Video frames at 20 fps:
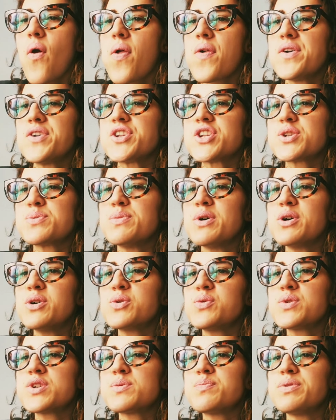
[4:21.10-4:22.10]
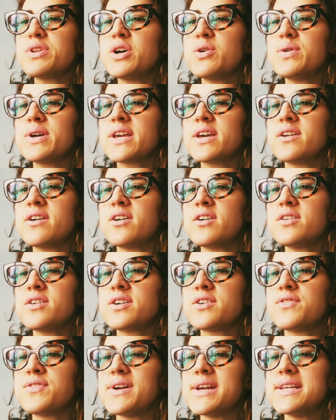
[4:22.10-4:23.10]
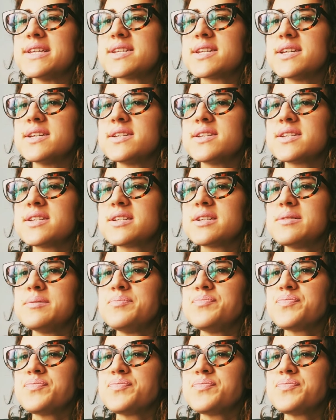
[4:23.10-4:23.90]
Smoke was blowing in all our faces.